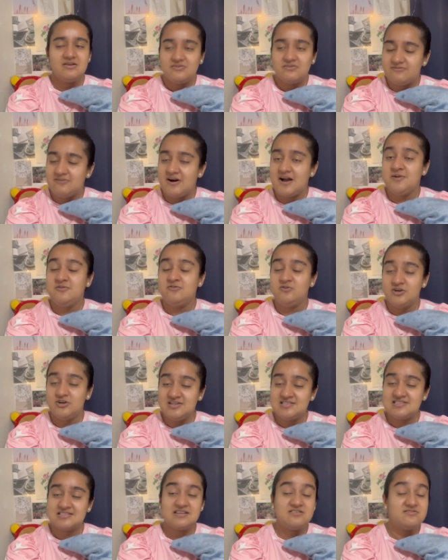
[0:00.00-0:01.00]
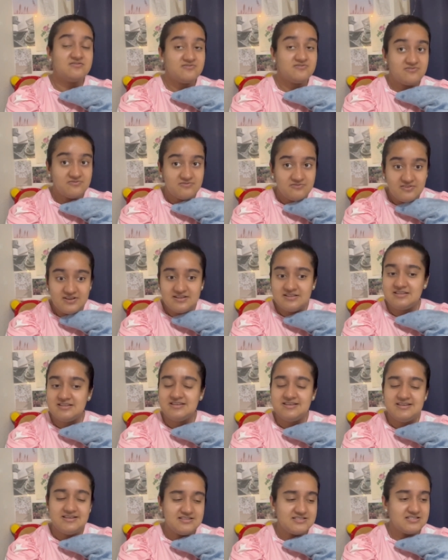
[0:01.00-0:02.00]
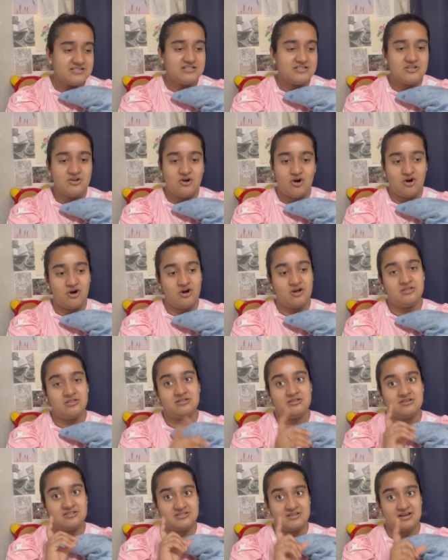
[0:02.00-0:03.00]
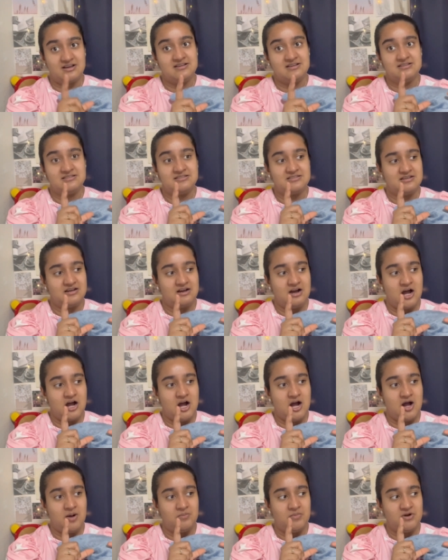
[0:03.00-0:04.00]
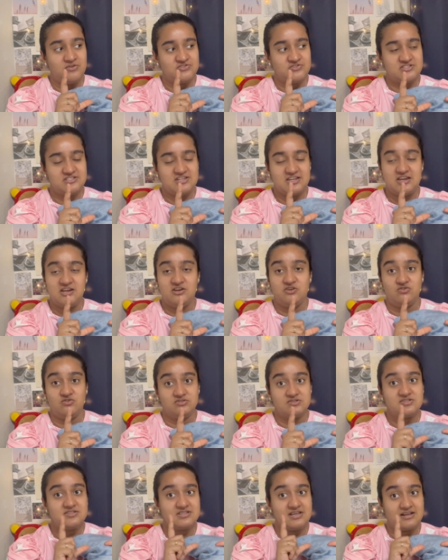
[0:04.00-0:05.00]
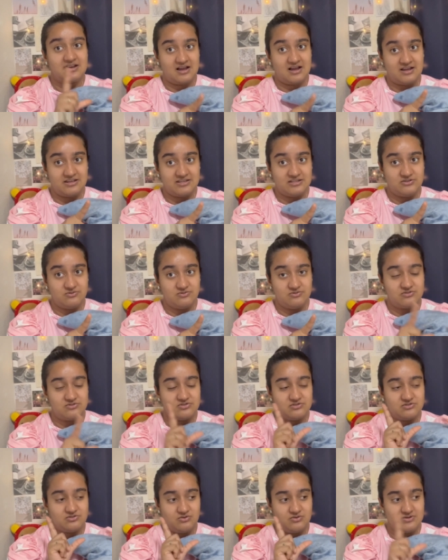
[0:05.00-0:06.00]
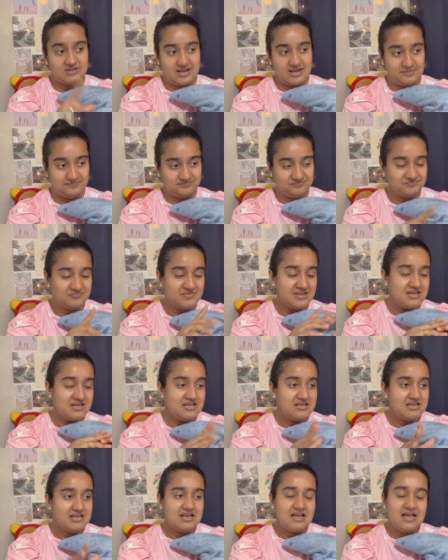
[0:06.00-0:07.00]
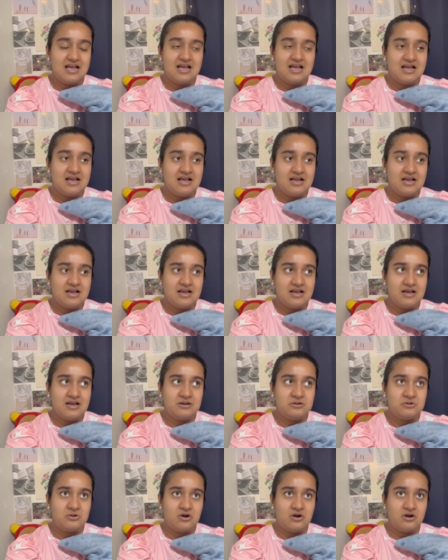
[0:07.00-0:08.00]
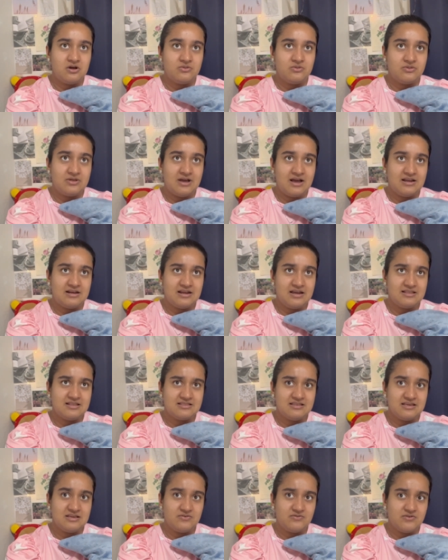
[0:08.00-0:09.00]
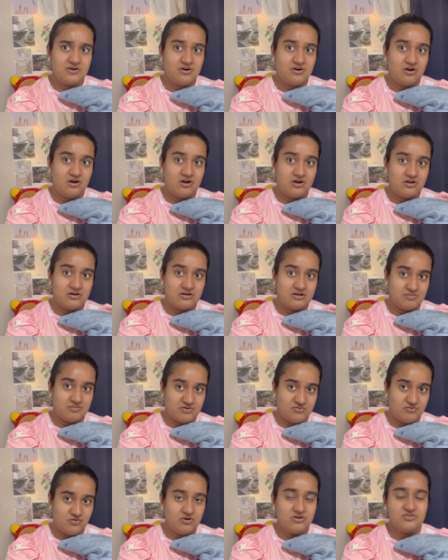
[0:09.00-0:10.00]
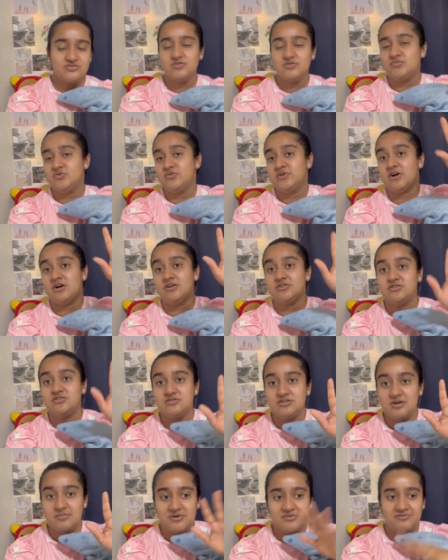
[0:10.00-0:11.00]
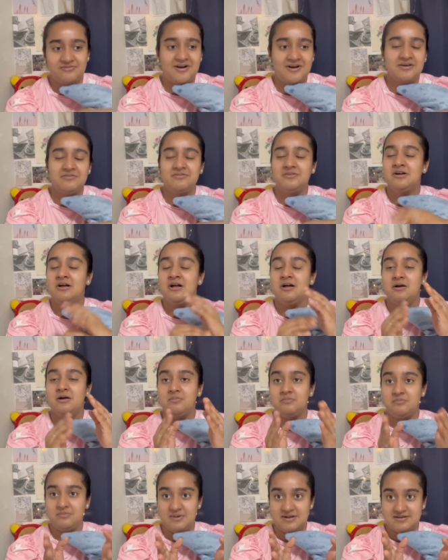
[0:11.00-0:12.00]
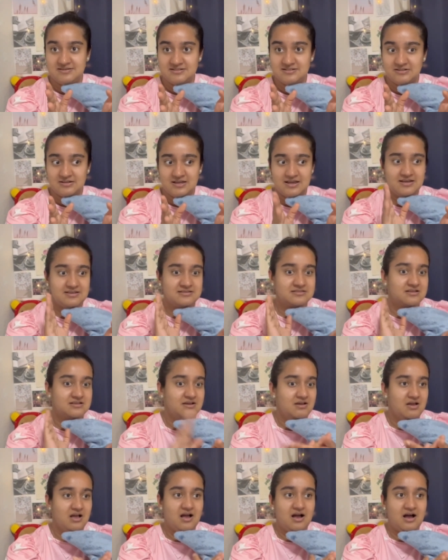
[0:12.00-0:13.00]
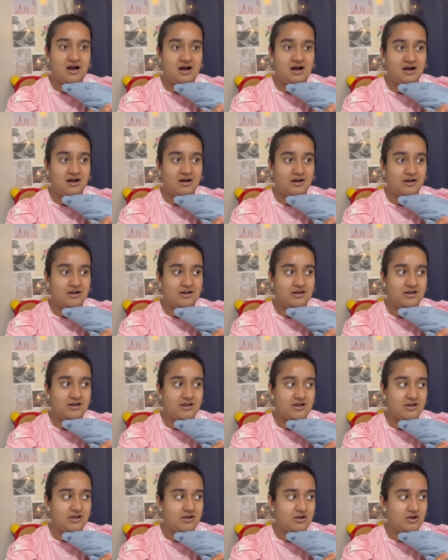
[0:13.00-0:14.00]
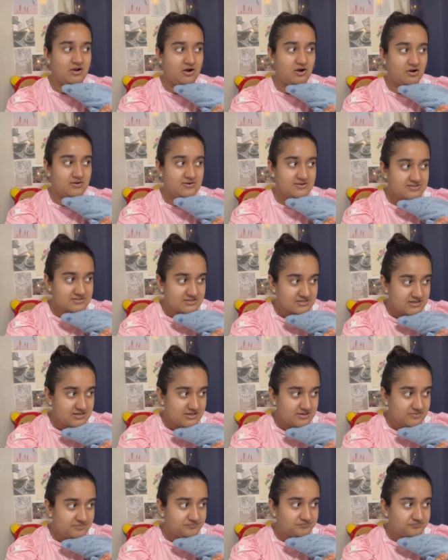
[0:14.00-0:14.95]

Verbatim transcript: five words can fit easily on the size um, of sticky notes that I use. So yeah. And on that, I think we are on number four. So moving on to number five, pencil case. I honestly